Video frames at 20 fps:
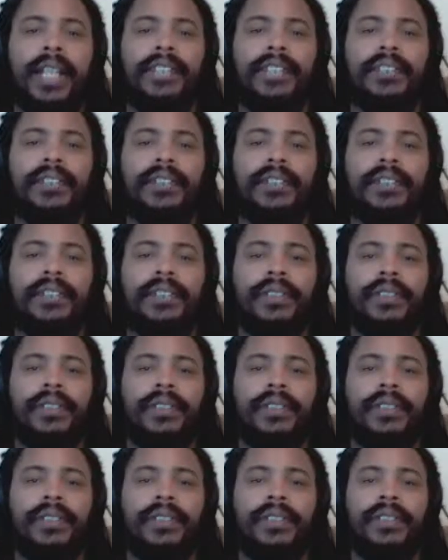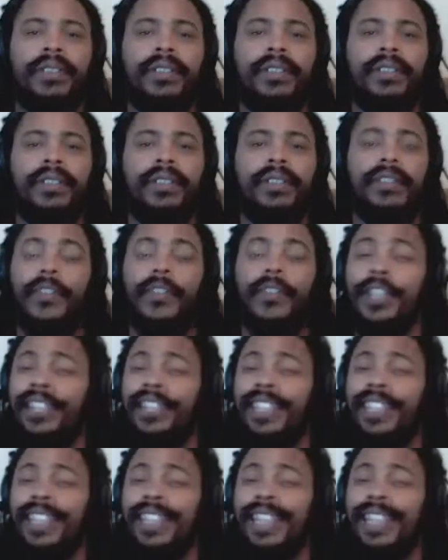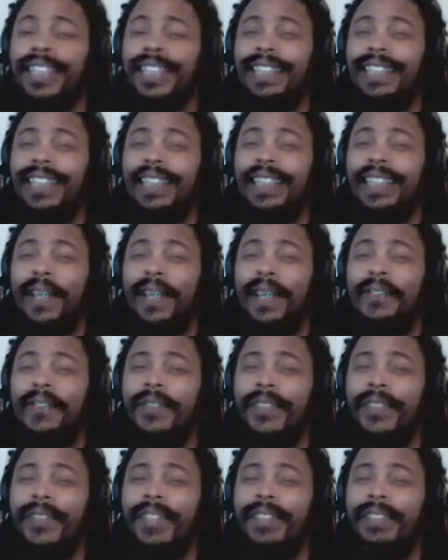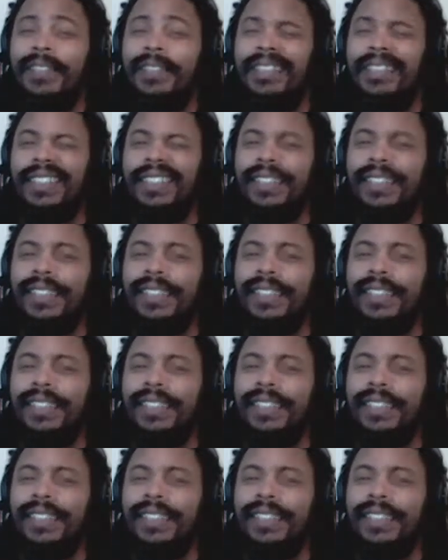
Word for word: information, or you just like the sound of my voice,